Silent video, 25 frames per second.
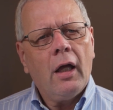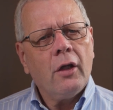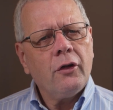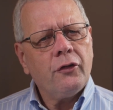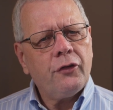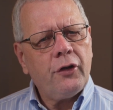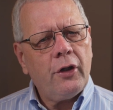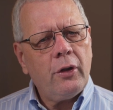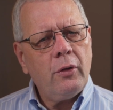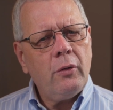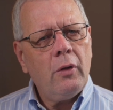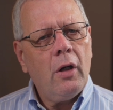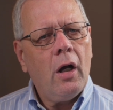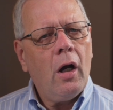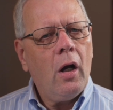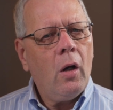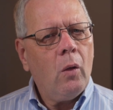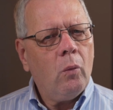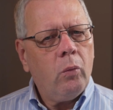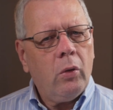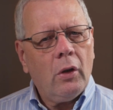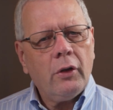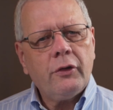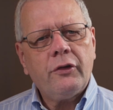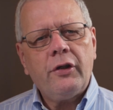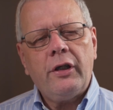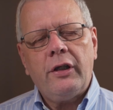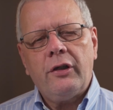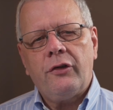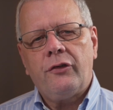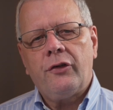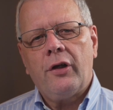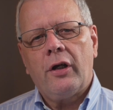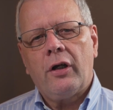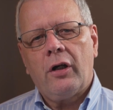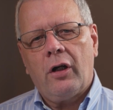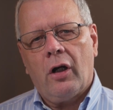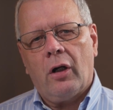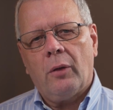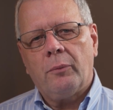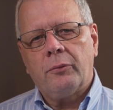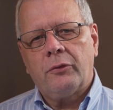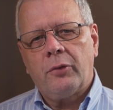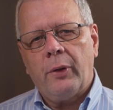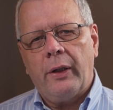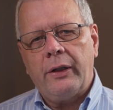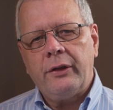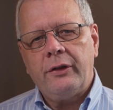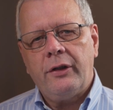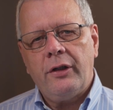So, what is
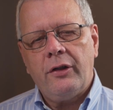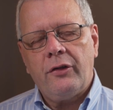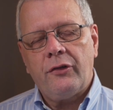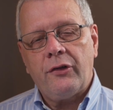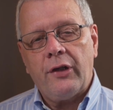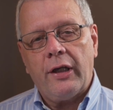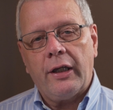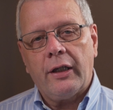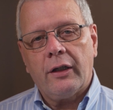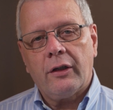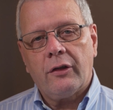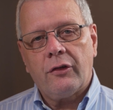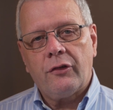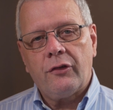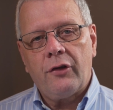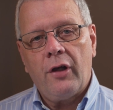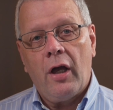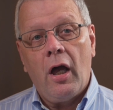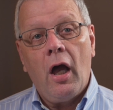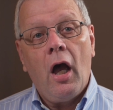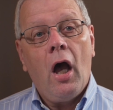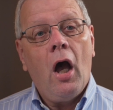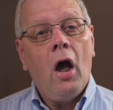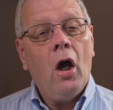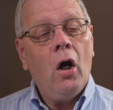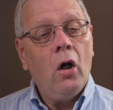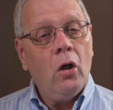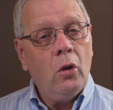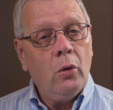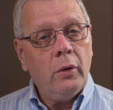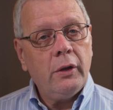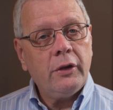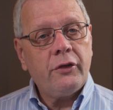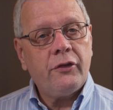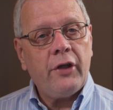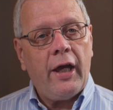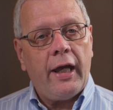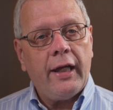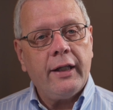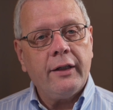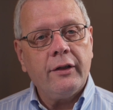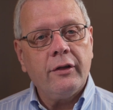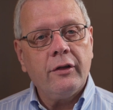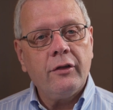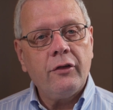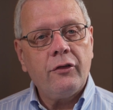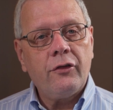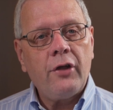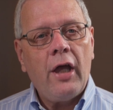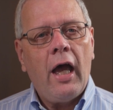COP26? Who
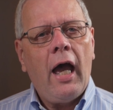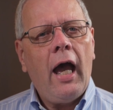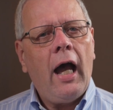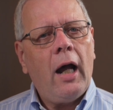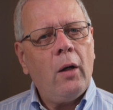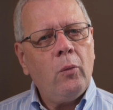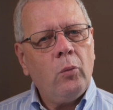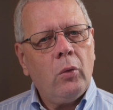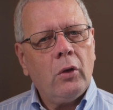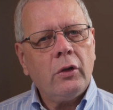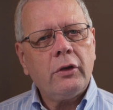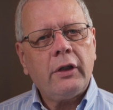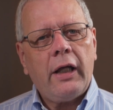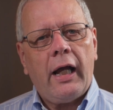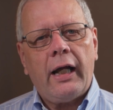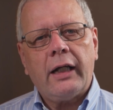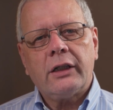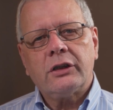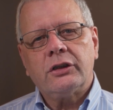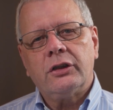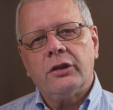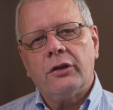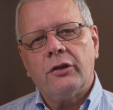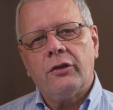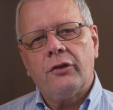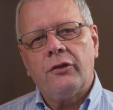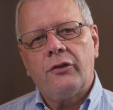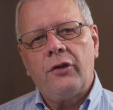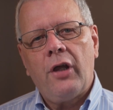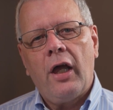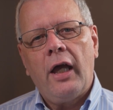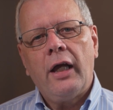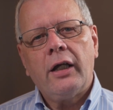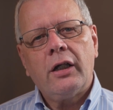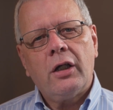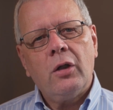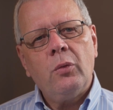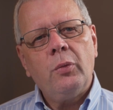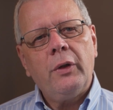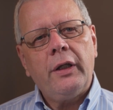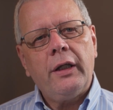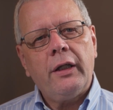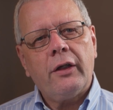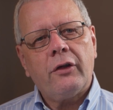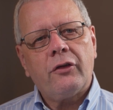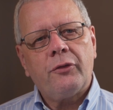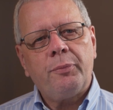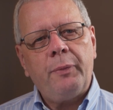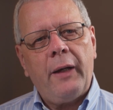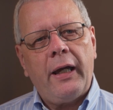attends? And what actions can we
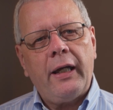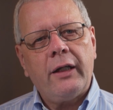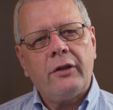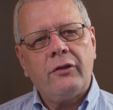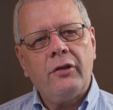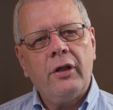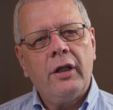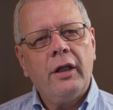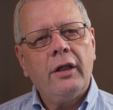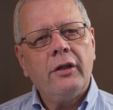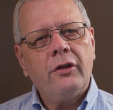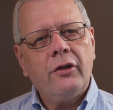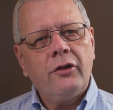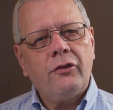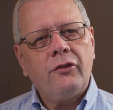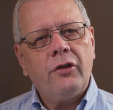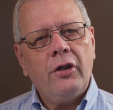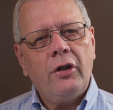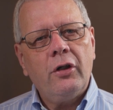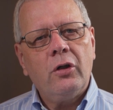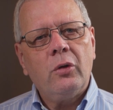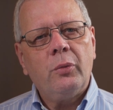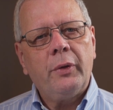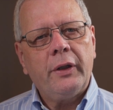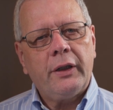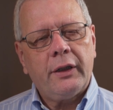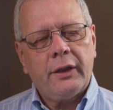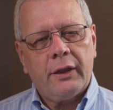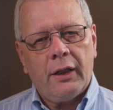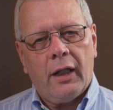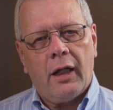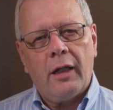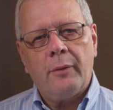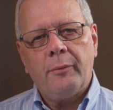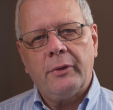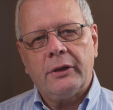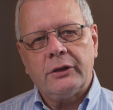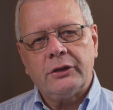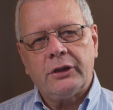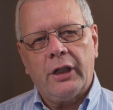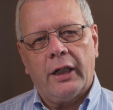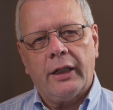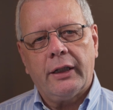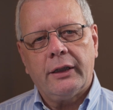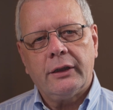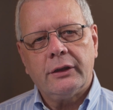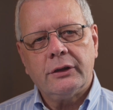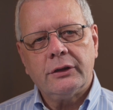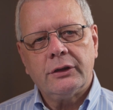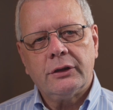expect to deal with climate
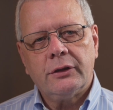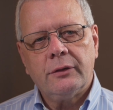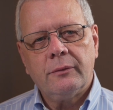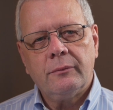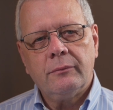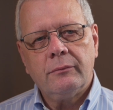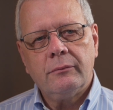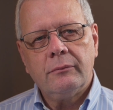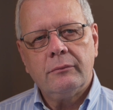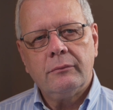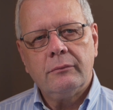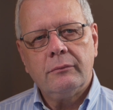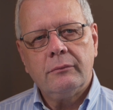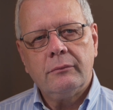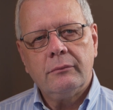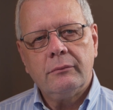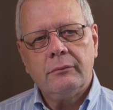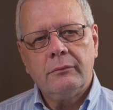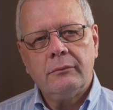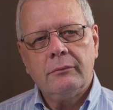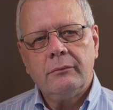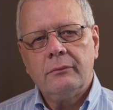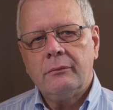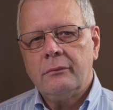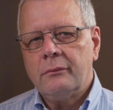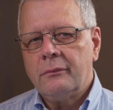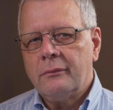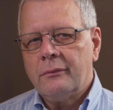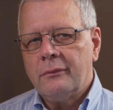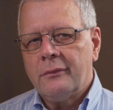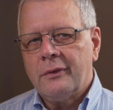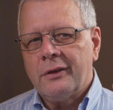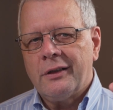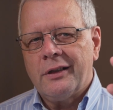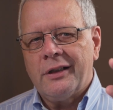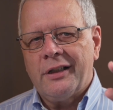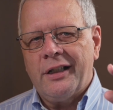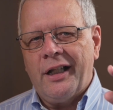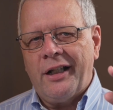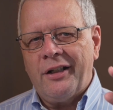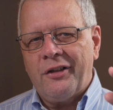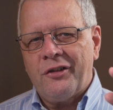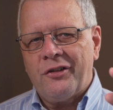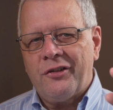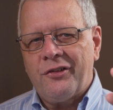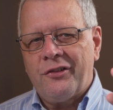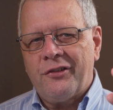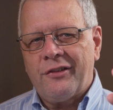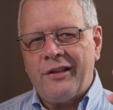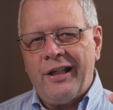change?
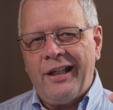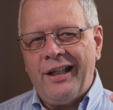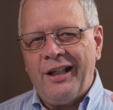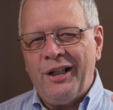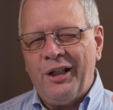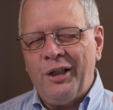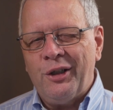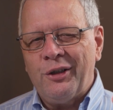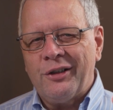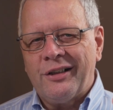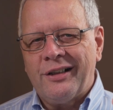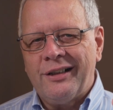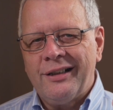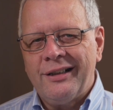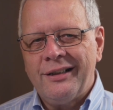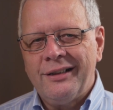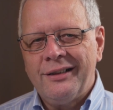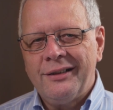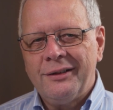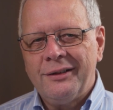Let's take a look.